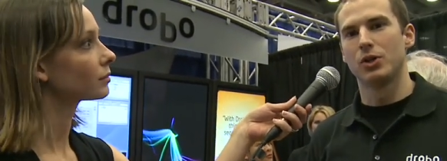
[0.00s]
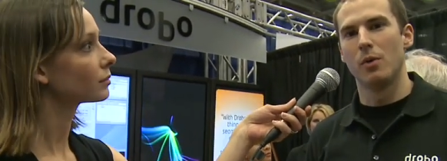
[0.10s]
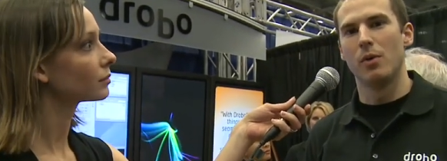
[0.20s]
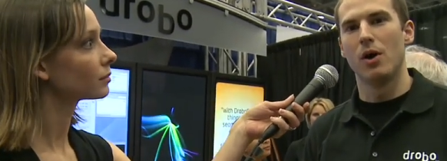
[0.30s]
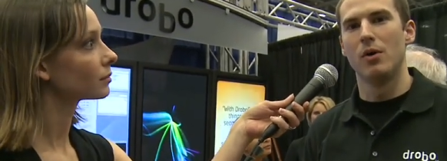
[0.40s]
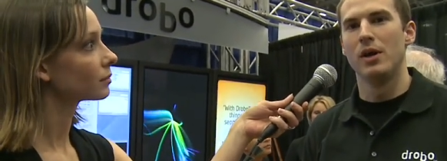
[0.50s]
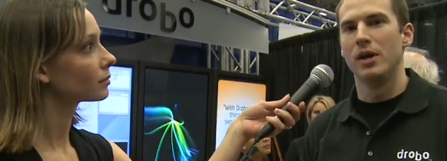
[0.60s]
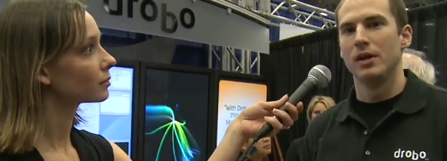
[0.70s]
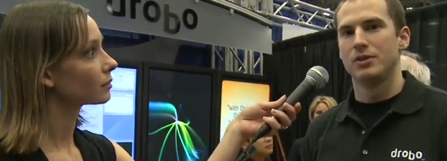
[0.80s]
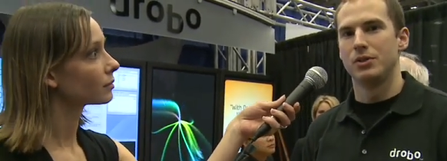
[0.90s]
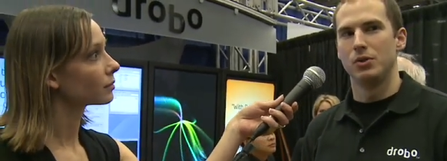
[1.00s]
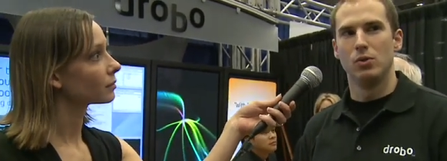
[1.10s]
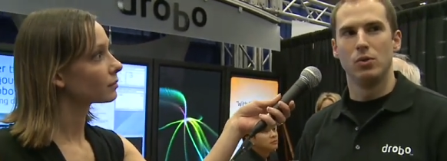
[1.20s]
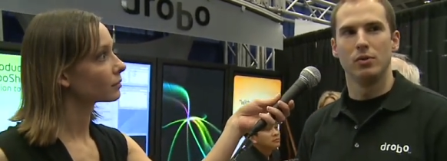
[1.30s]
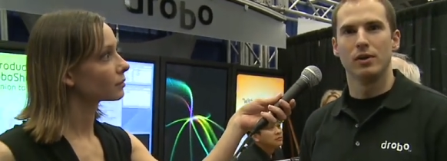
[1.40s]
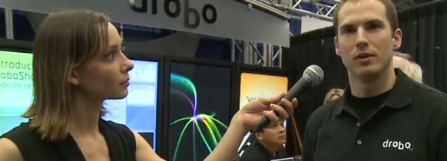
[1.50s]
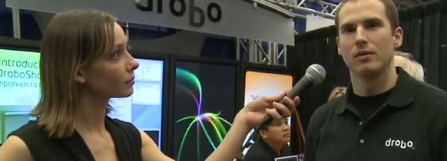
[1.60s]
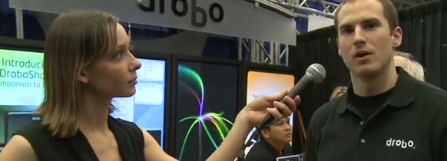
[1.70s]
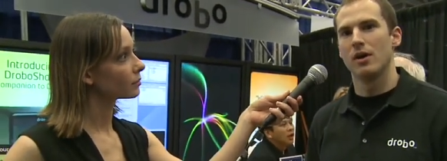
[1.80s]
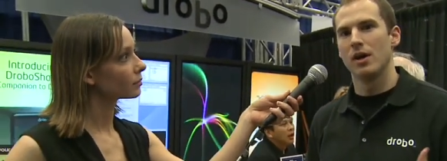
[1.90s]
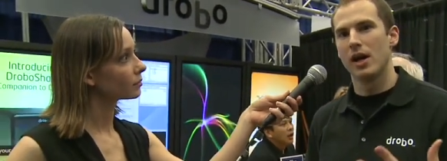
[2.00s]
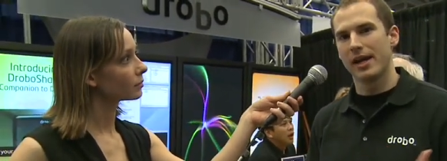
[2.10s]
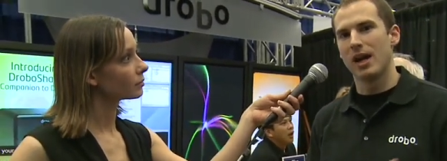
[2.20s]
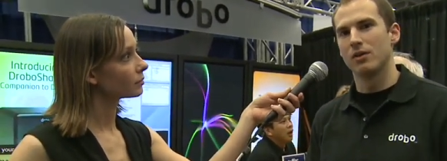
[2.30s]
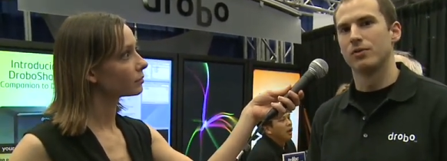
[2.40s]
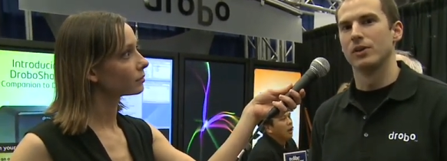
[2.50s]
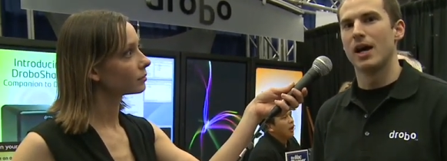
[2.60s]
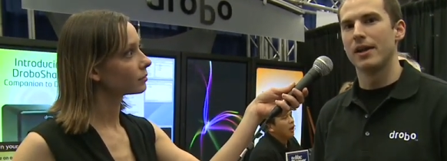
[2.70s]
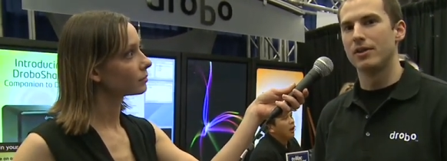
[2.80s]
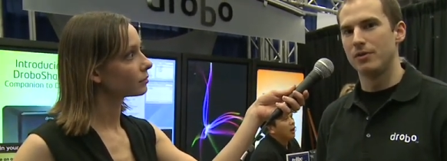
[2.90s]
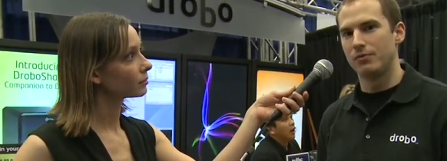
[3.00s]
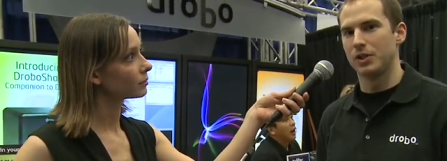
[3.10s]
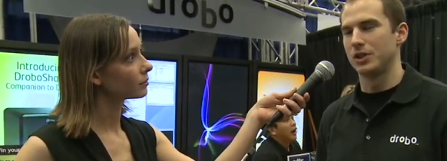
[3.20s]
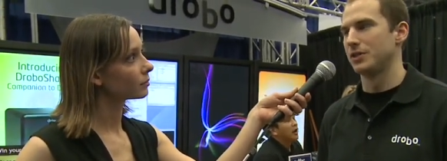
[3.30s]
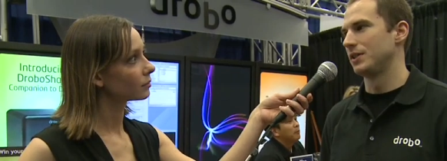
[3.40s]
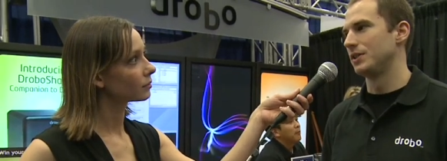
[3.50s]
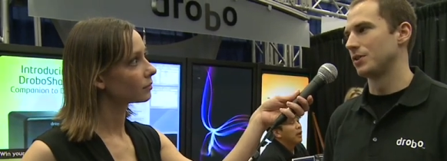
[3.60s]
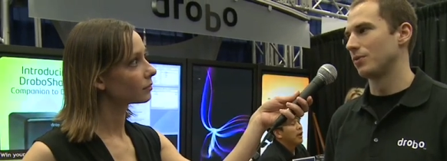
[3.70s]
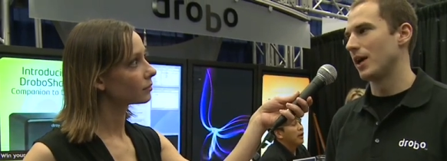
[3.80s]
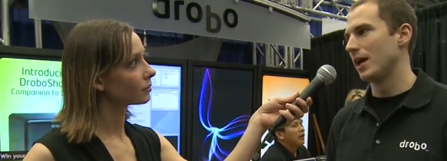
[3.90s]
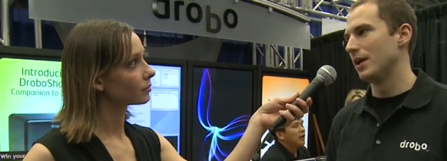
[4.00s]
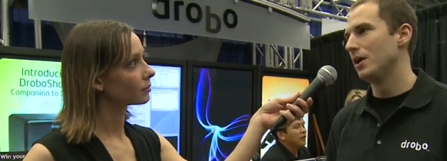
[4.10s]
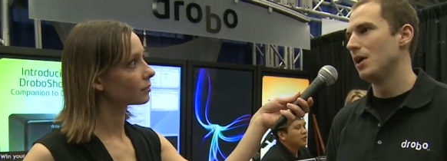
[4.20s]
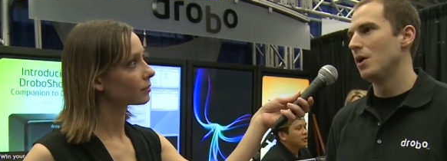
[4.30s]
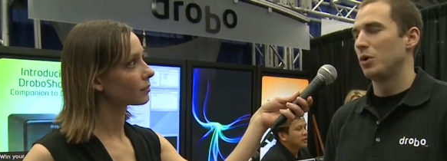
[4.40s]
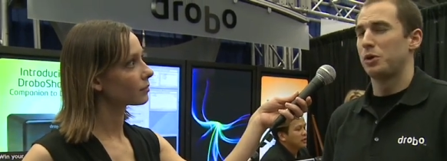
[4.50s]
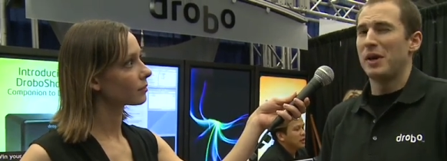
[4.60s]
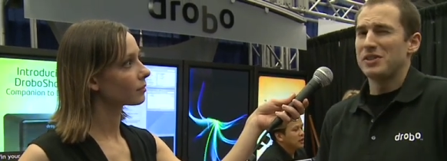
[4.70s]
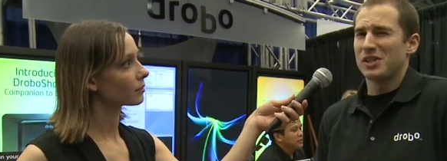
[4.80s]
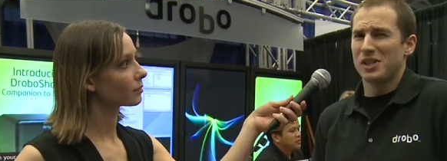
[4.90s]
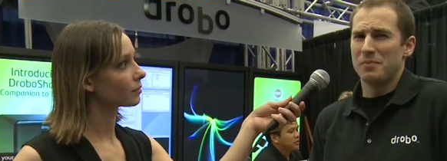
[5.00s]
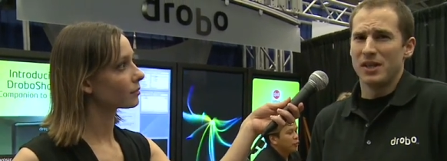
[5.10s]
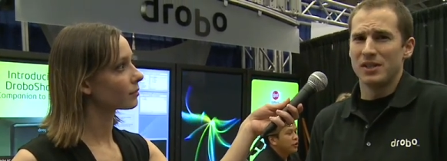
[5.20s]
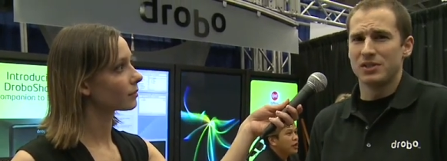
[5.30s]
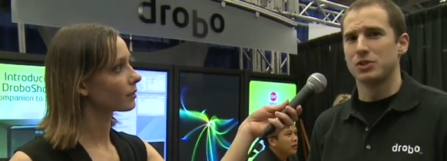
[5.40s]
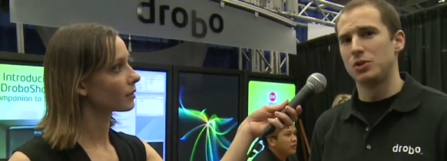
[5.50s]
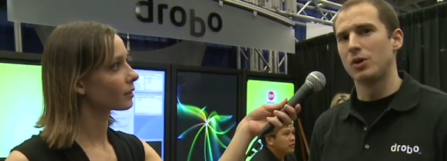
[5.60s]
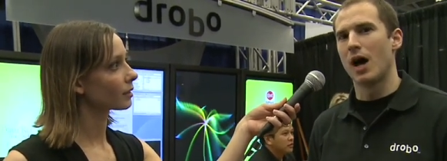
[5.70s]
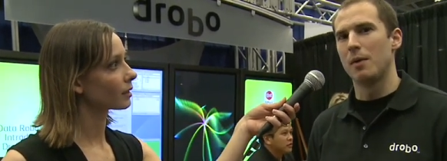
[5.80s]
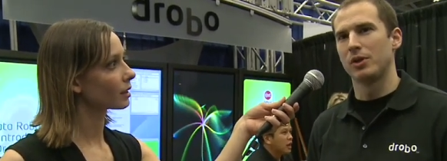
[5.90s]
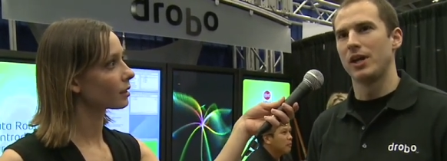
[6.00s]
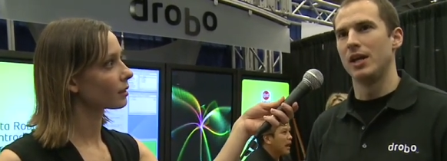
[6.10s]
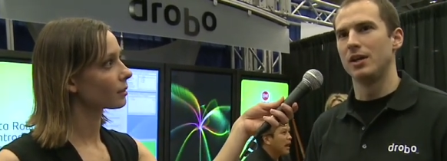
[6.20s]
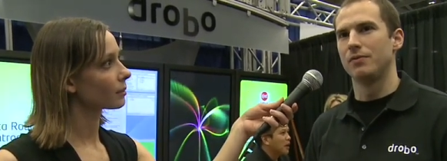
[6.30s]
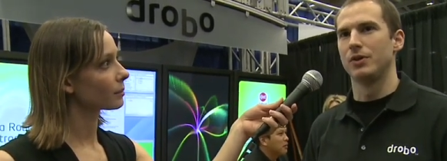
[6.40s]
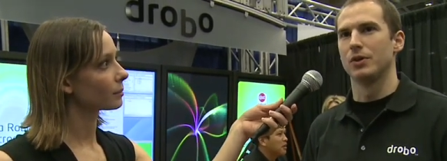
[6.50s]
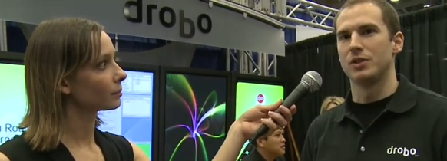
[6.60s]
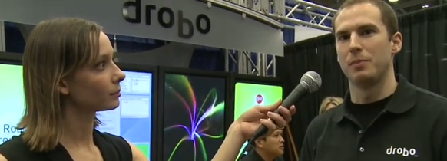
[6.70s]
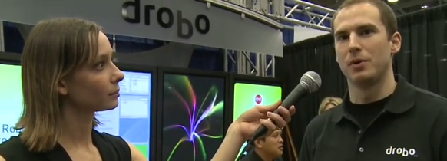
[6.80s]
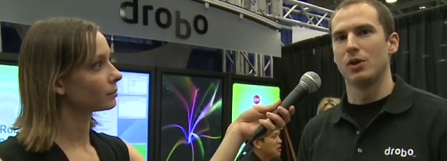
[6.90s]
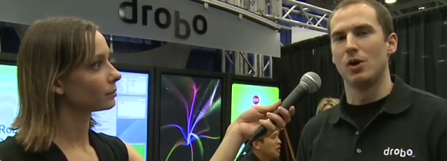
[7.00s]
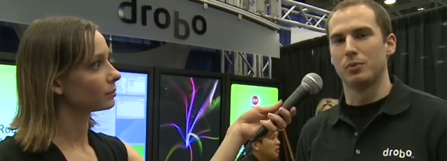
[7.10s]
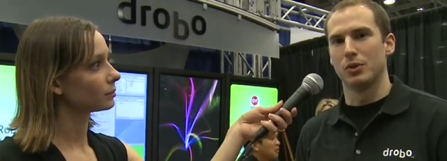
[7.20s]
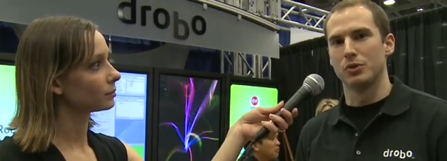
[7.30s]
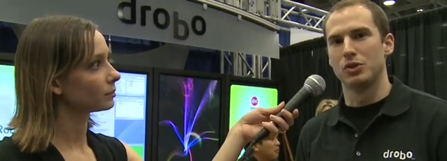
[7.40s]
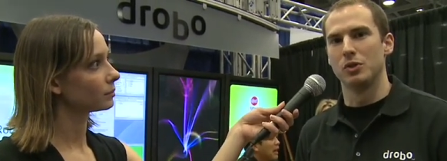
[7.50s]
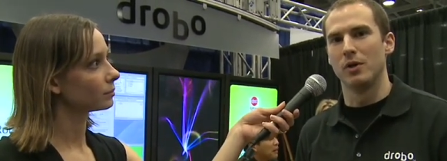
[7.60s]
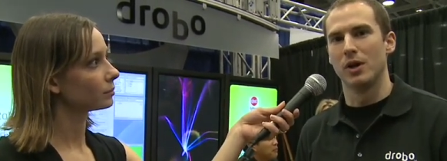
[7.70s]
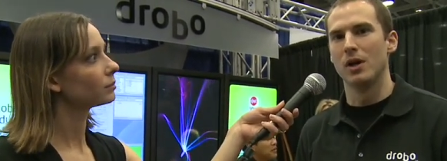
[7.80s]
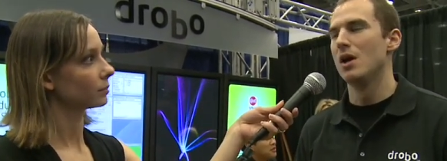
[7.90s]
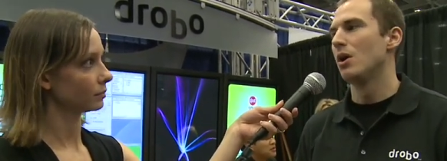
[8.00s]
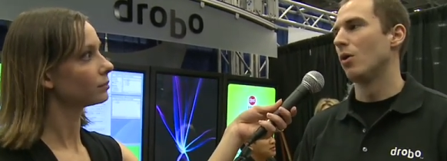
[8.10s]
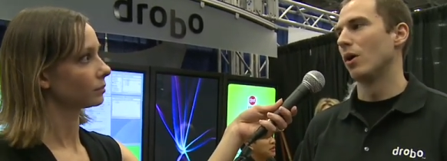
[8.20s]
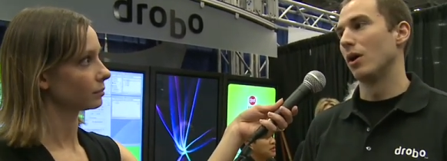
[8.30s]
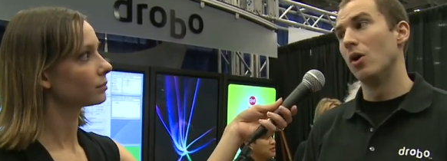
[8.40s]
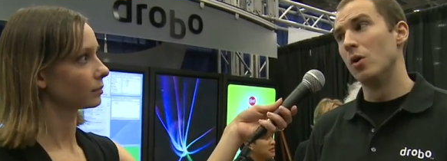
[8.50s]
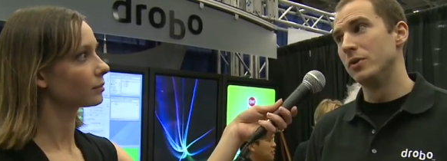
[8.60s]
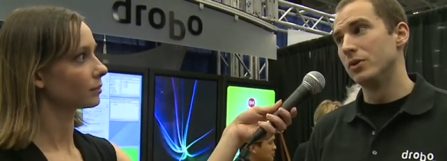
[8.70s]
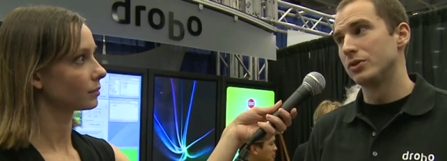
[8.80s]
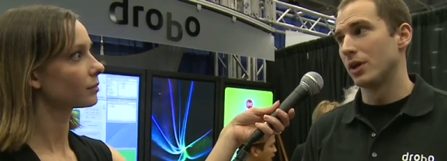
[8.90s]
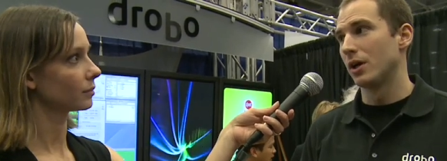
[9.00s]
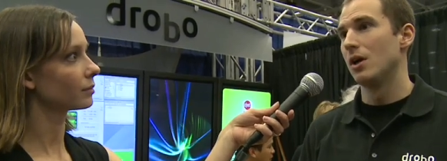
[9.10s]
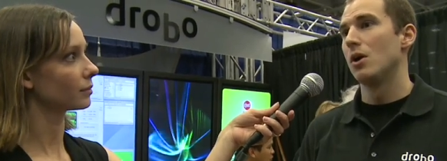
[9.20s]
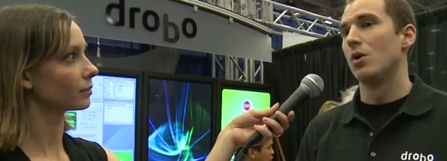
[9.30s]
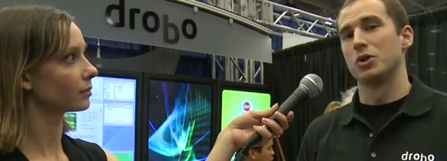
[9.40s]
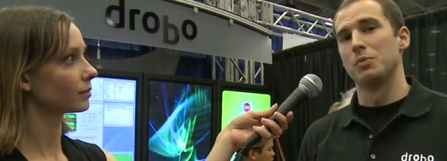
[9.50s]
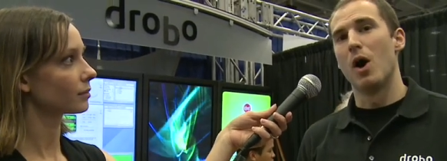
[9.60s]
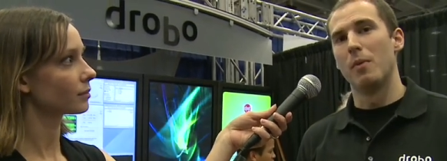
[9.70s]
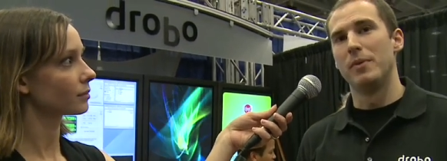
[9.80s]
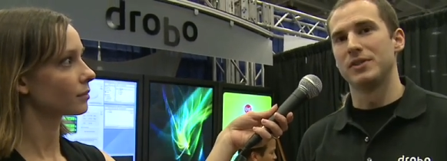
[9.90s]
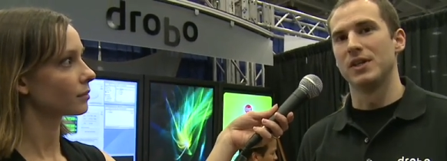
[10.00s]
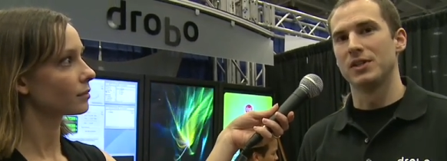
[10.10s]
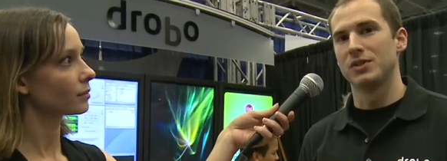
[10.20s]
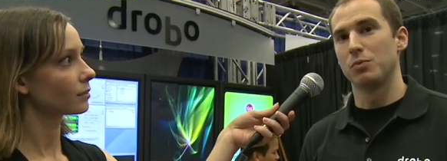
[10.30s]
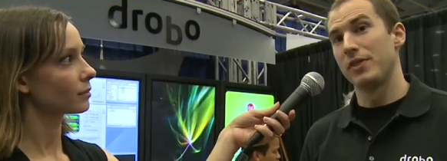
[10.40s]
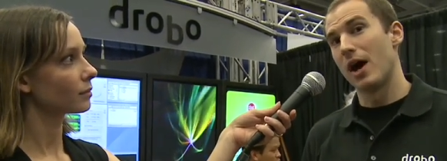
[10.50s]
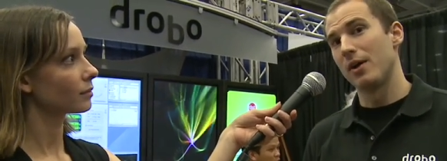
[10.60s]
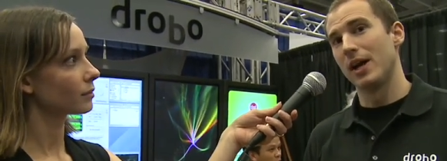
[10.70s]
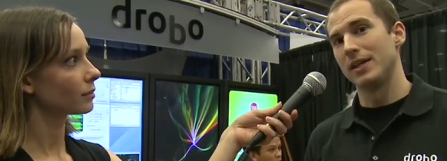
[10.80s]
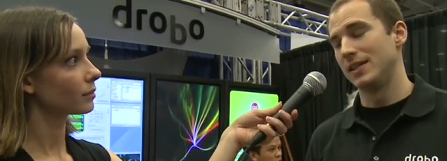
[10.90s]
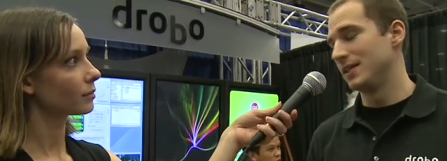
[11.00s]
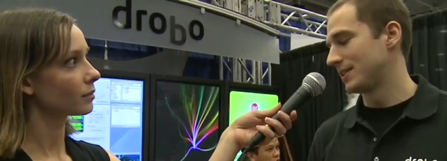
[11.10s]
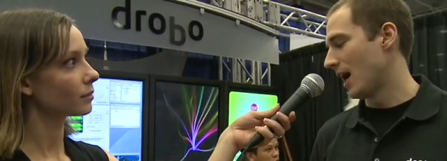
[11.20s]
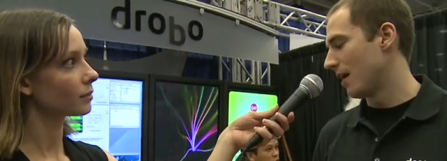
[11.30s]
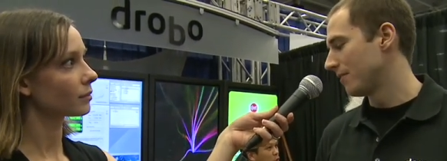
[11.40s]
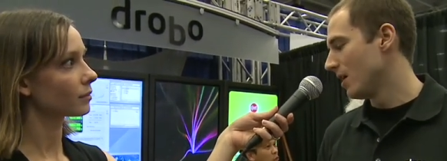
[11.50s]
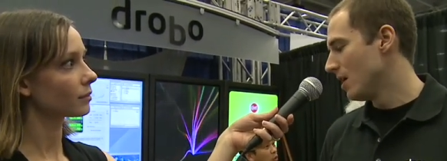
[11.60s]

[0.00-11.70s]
Speaker 1: Drobo to account for a lot of the deficiencies in RAID, which basically means it's too complicated for your typical prosumer or home user or small business without an IT staff.